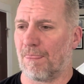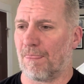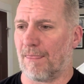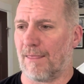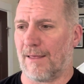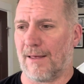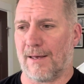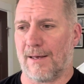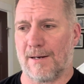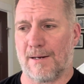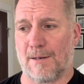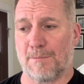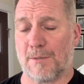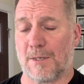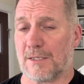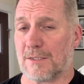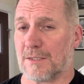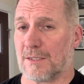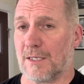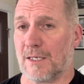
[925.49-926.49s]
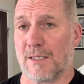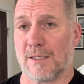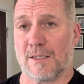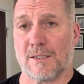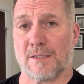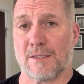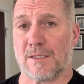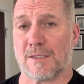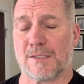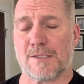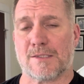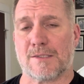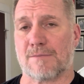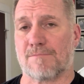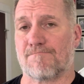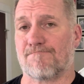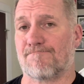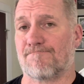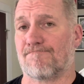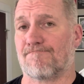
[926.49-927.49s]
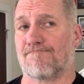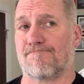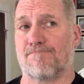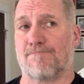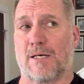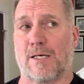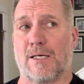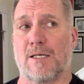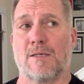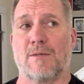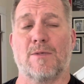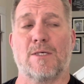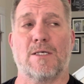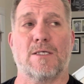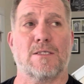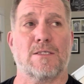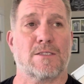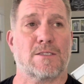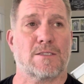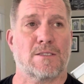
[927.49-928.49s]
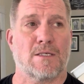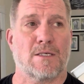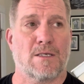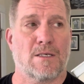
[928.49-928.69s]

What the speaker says: And I'm not saying that that's by any means,